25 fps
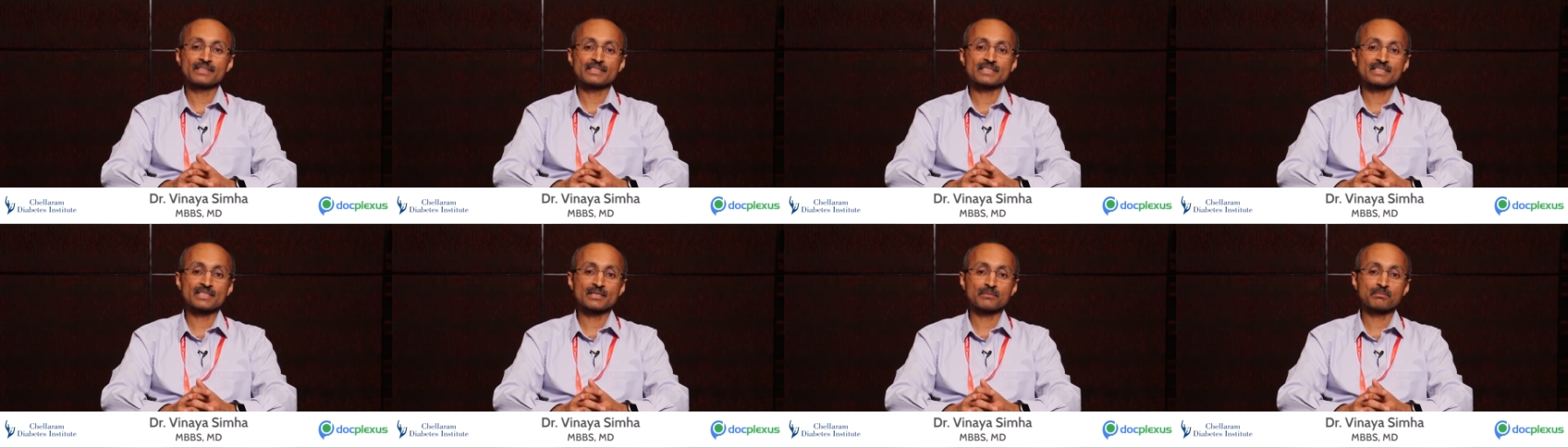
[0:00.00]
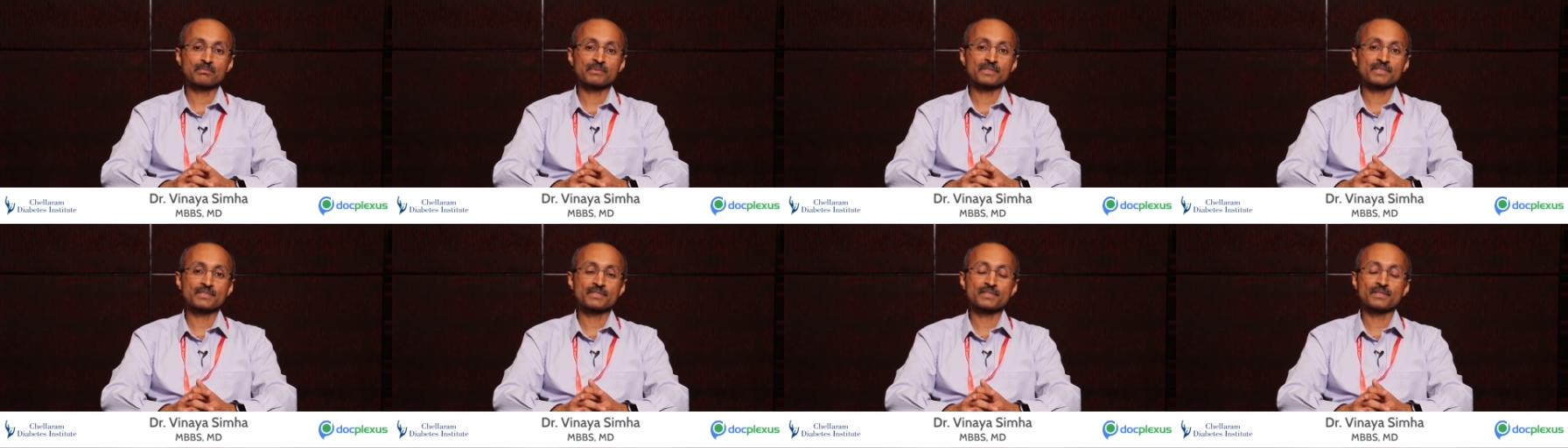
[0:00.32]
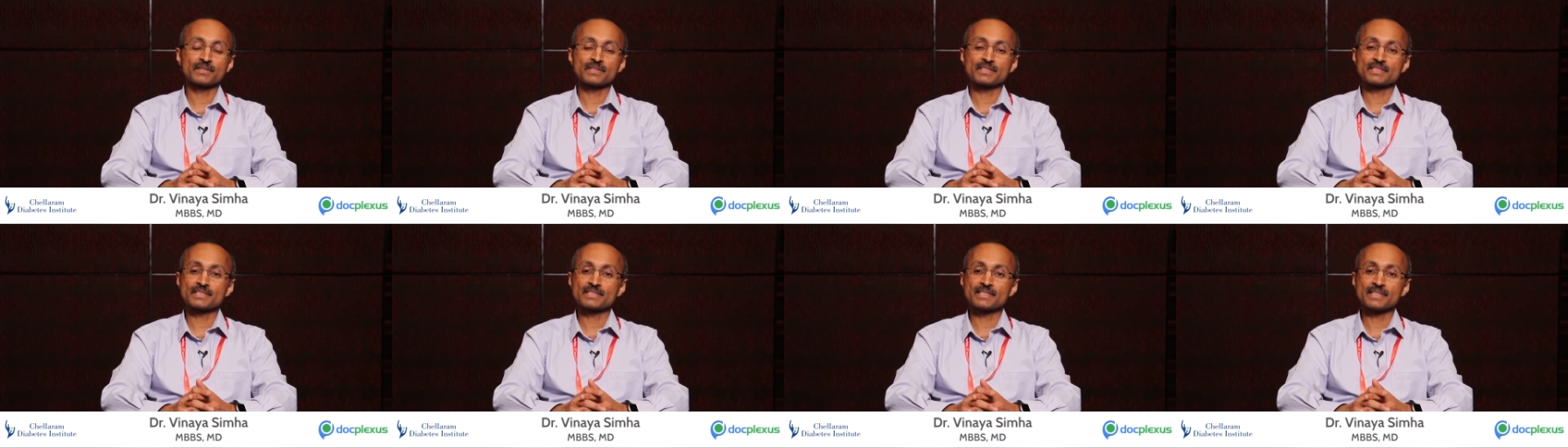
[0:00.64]
receptors
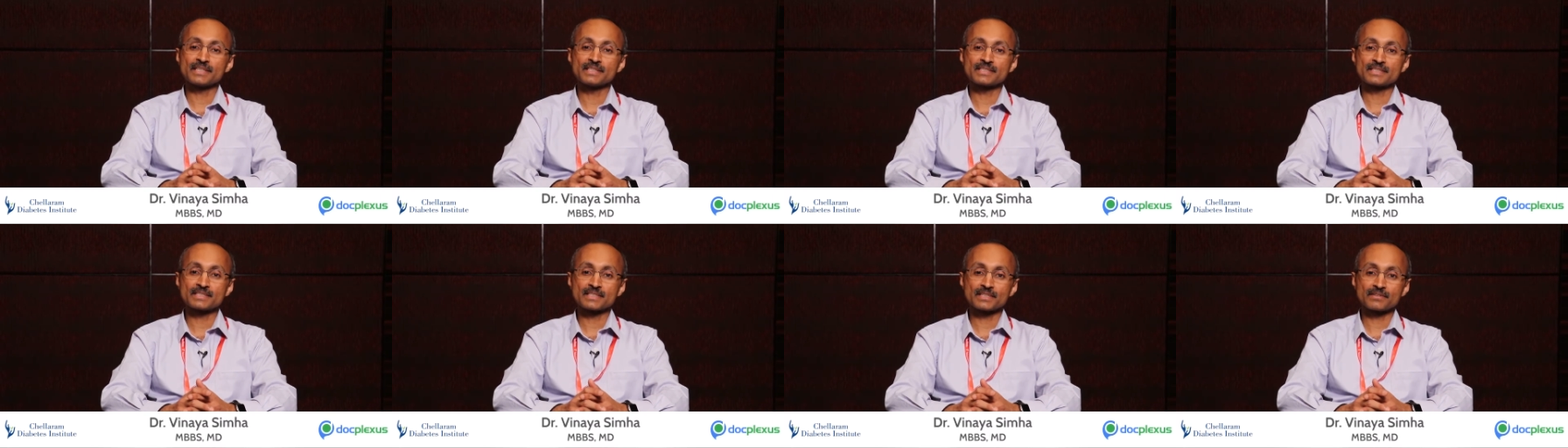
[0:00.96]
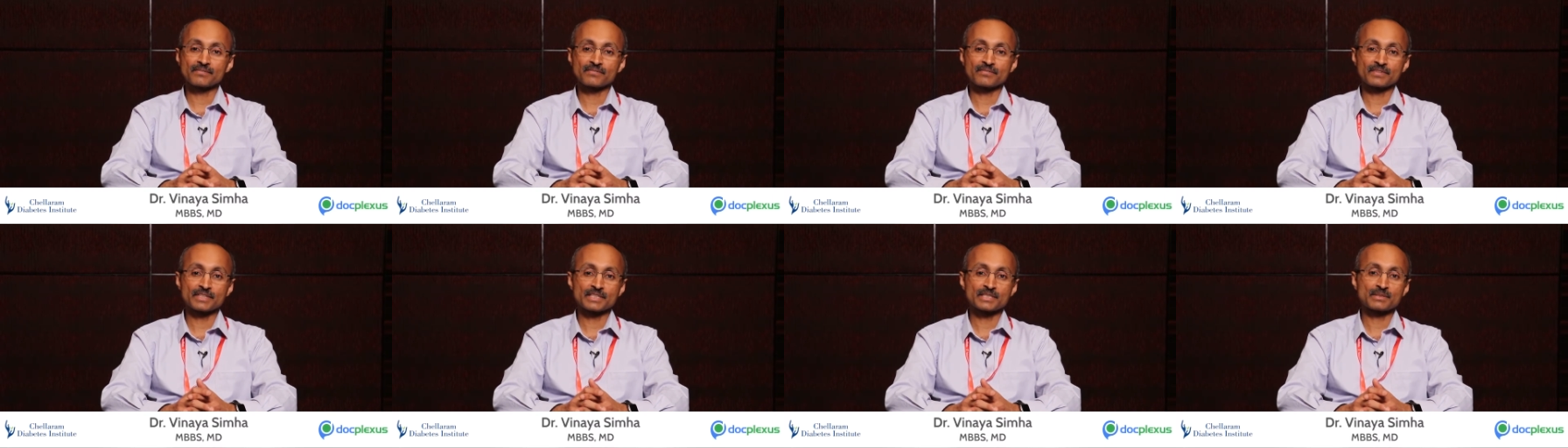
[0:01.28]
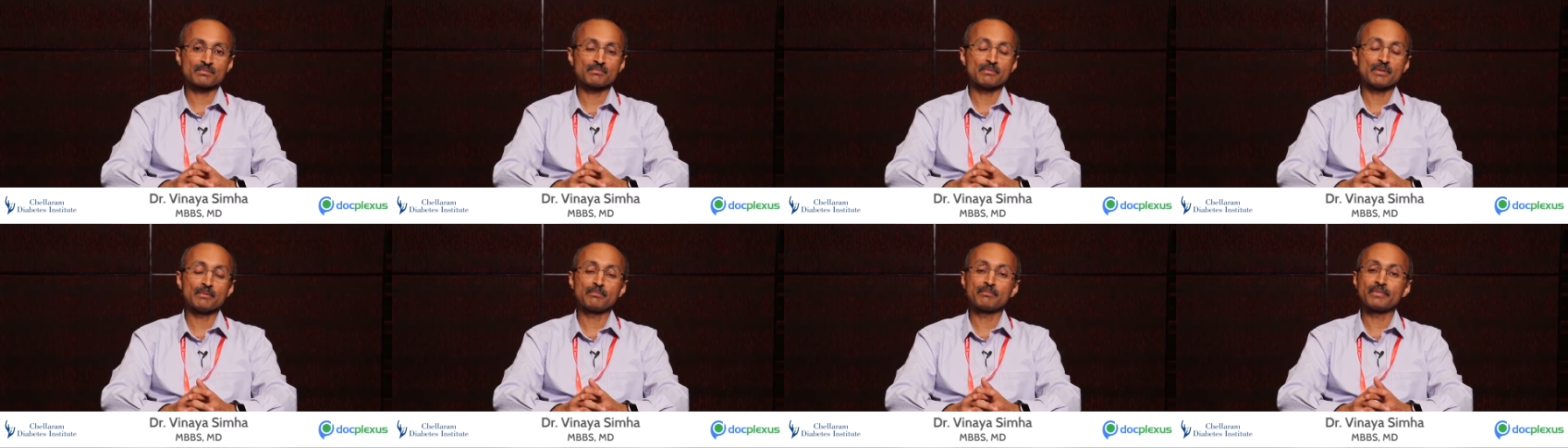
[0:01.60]
on the cell
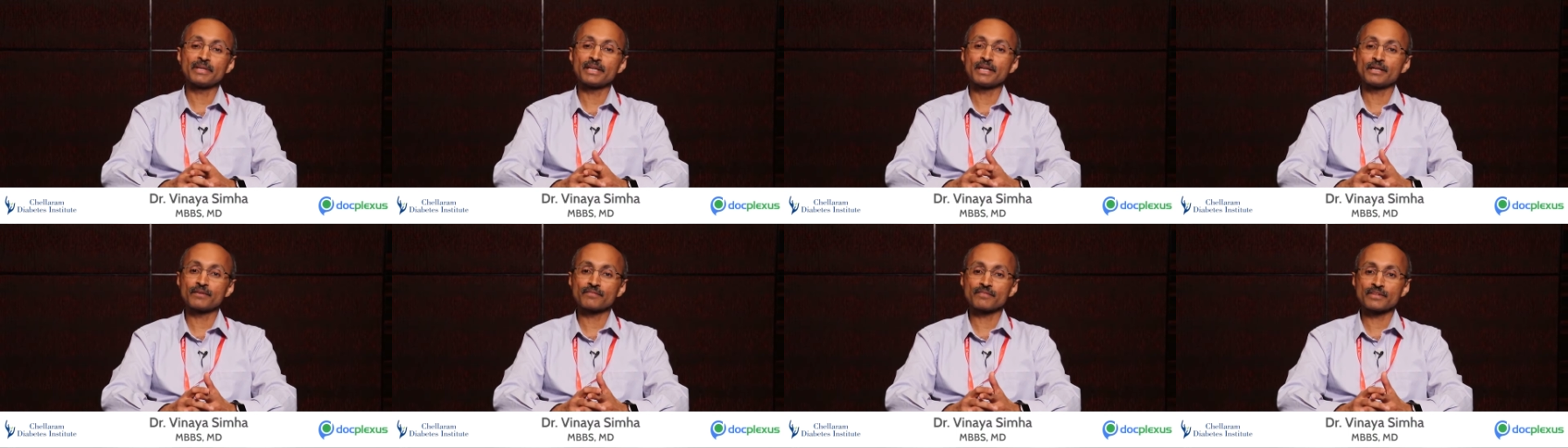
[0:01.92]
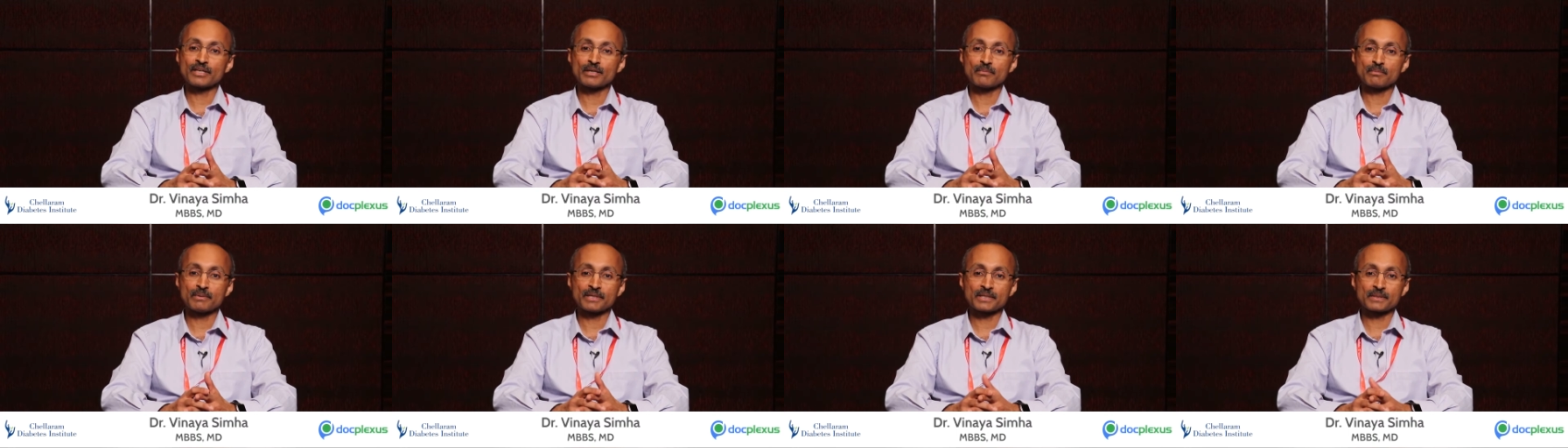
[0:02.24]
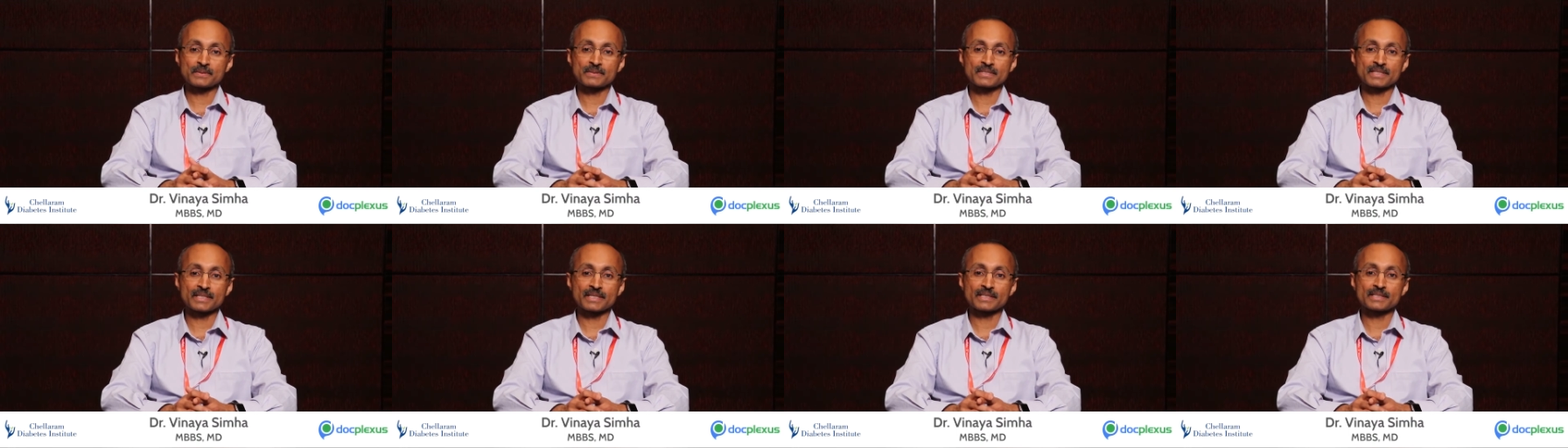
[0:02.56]
surface membrane of the
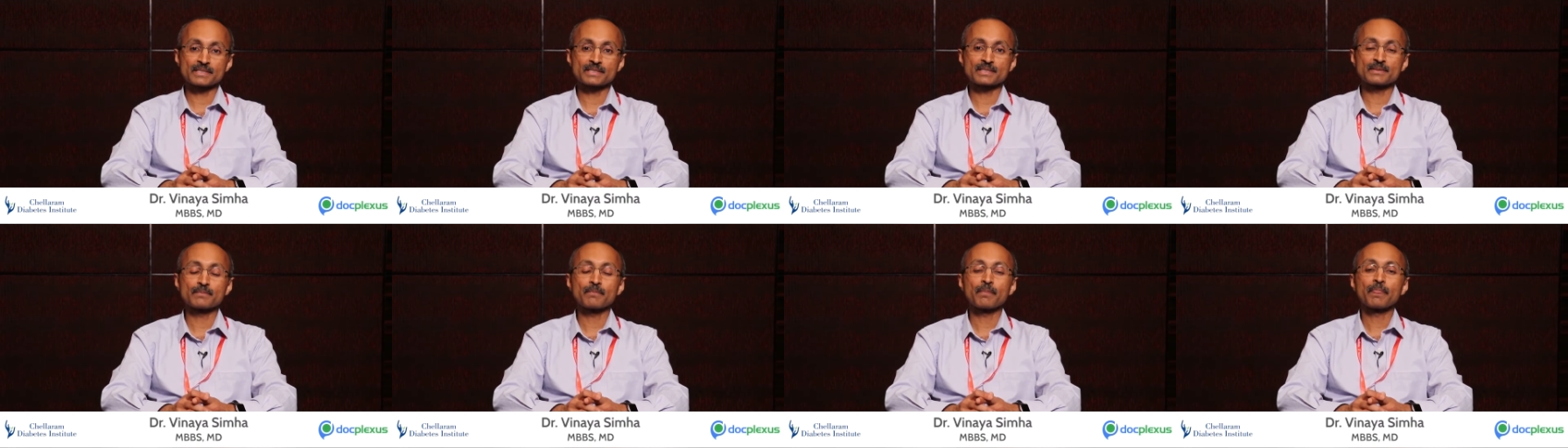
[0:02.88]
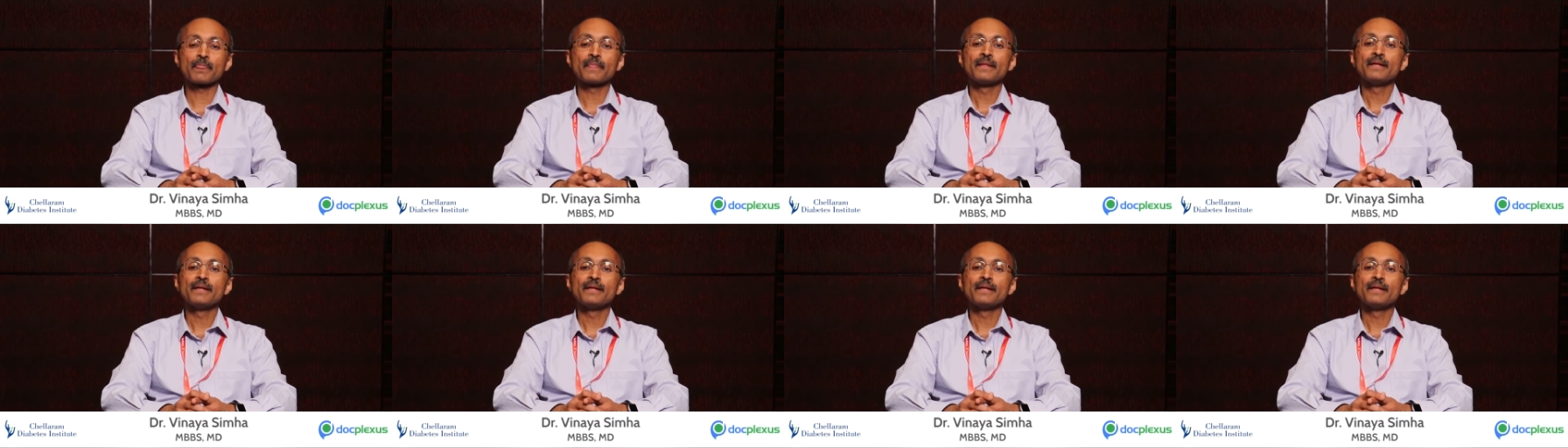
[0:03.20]
hepatocytes.